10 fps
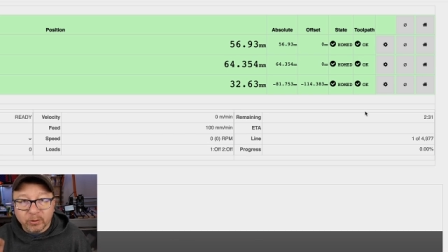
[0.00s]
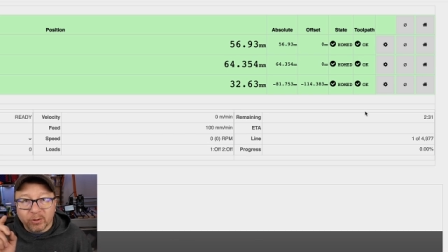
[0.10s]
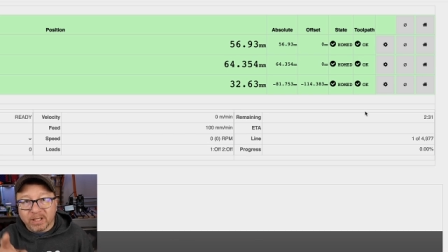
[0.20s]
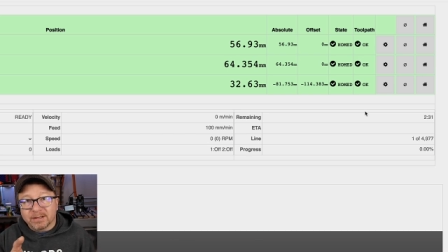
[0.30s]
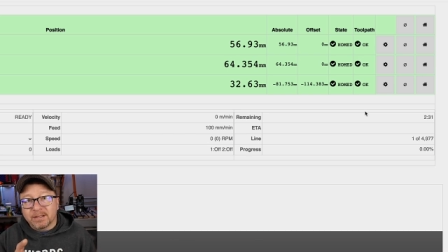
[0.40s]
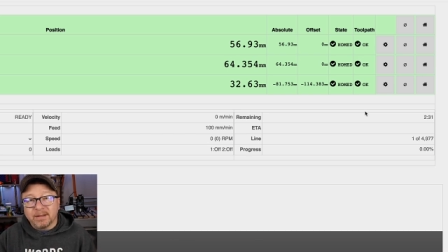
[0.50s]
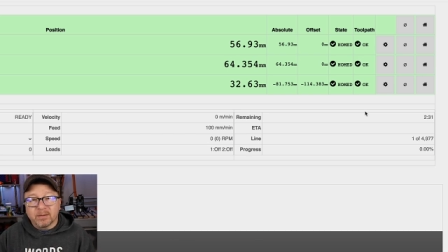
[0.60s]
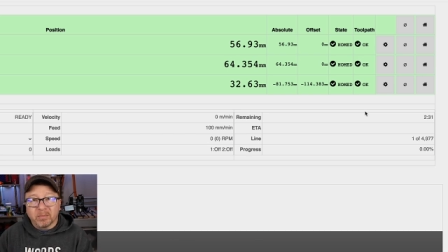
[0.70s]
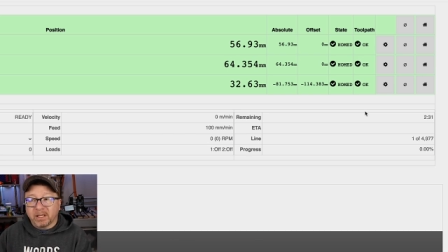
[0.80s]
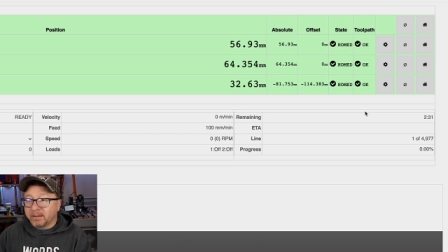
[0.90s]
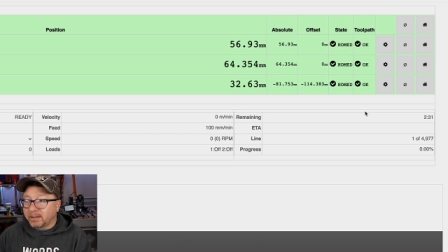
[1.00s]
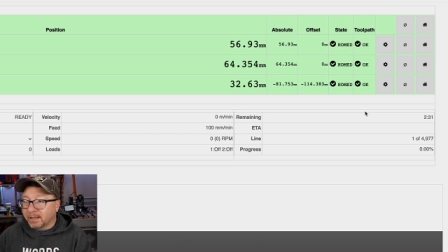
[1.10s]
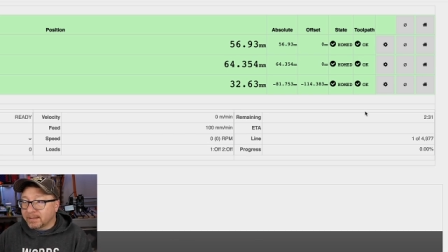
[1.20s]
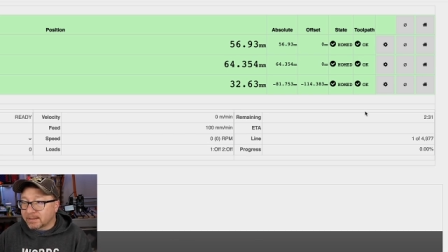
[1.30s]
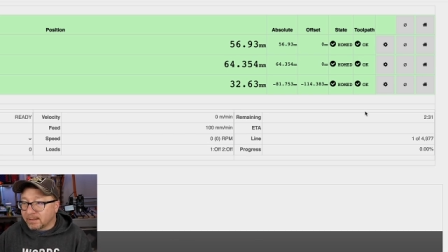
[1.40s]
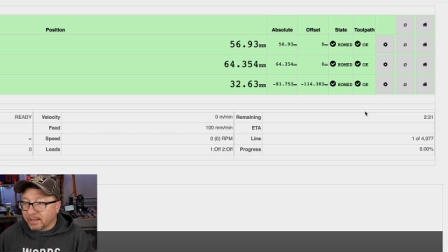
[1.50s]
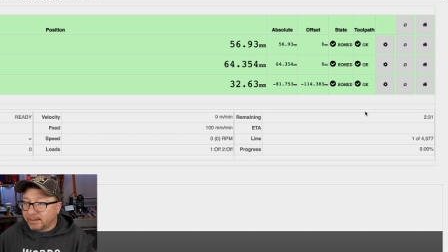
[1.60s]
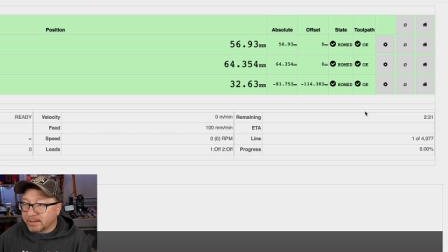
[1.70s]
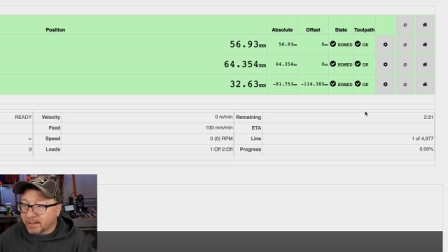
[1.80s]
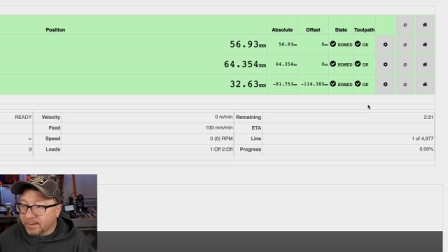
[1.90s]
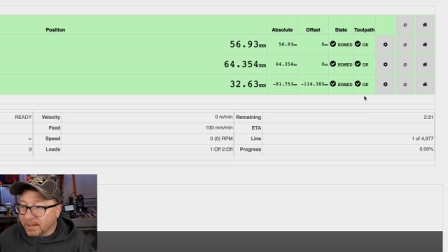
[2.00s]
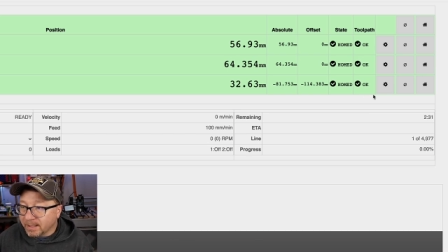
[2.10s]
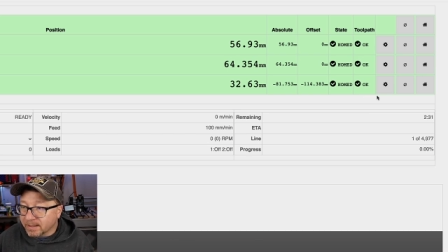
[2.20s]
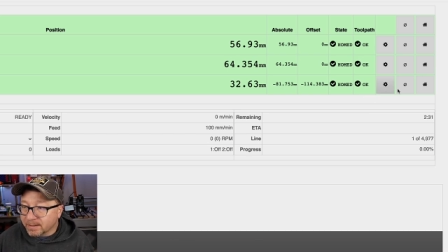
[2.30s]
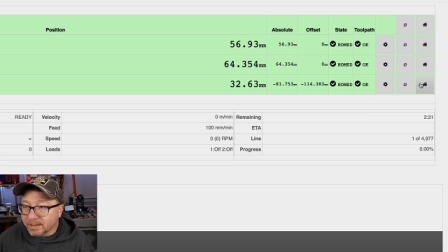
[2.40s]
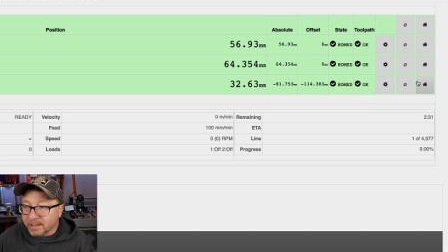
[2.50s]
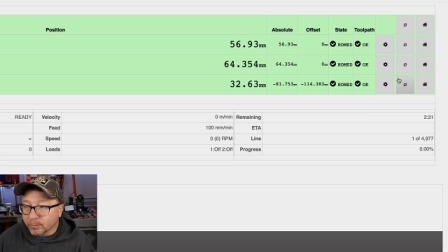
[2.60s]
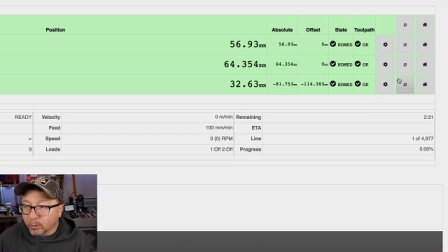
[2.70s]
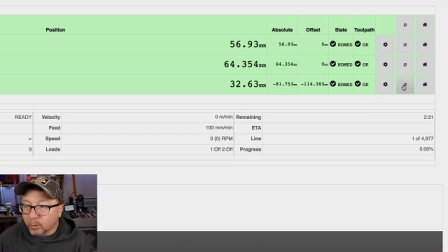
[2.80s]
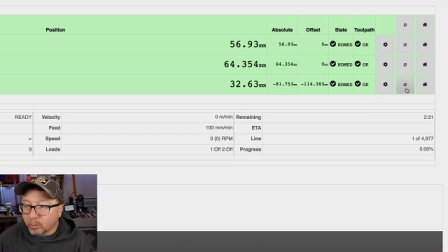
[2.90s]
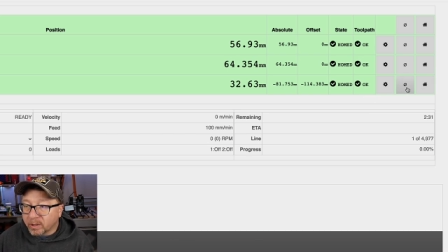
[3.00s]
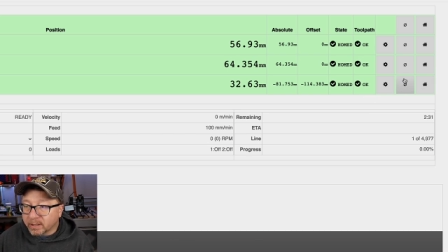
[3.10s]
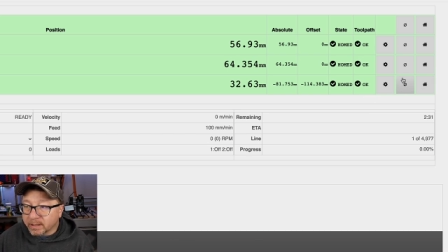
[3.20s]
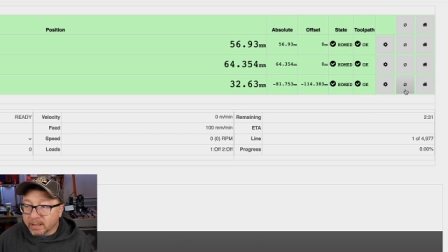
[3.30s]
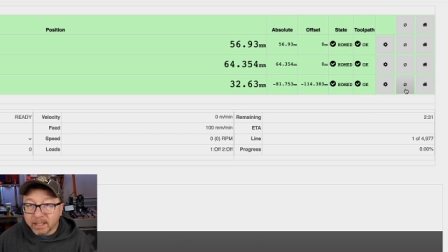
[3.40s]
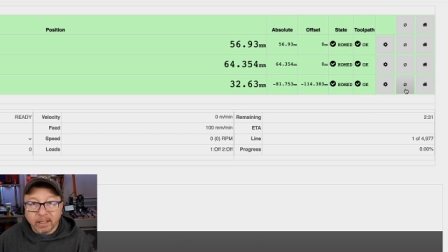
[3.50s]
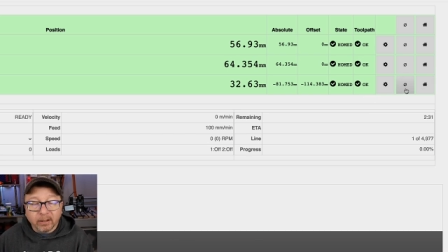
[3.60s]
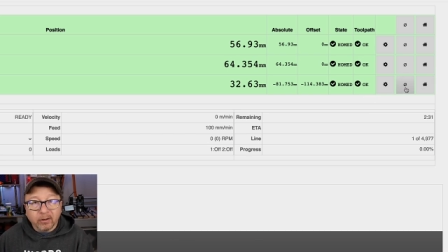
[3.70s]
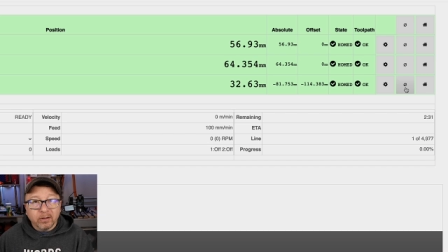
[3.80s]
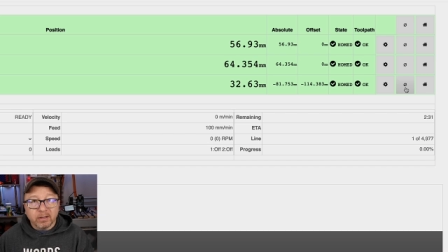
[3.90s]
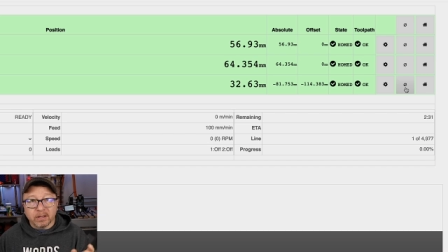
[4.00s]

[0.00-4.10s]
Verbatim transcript: You can see the minute that I selected the zero button here,